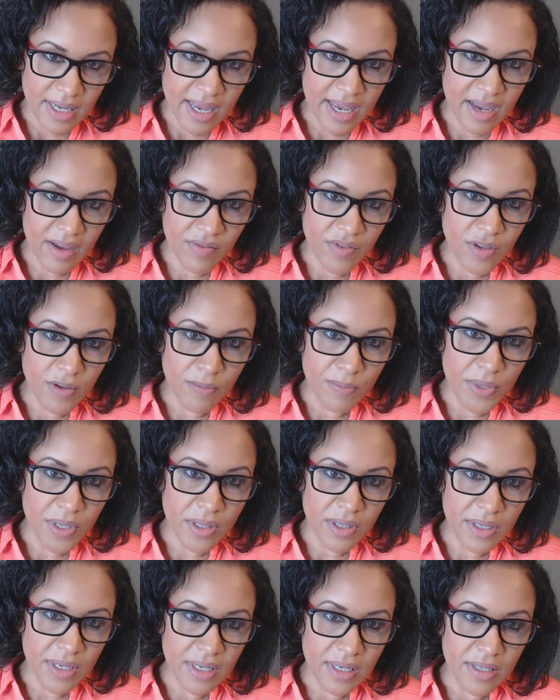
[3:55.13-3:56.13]
have the
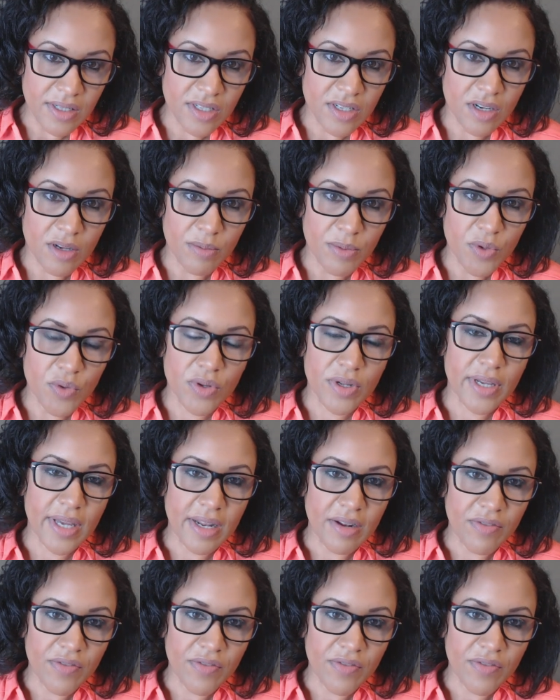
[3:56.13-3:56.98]
ability to communicate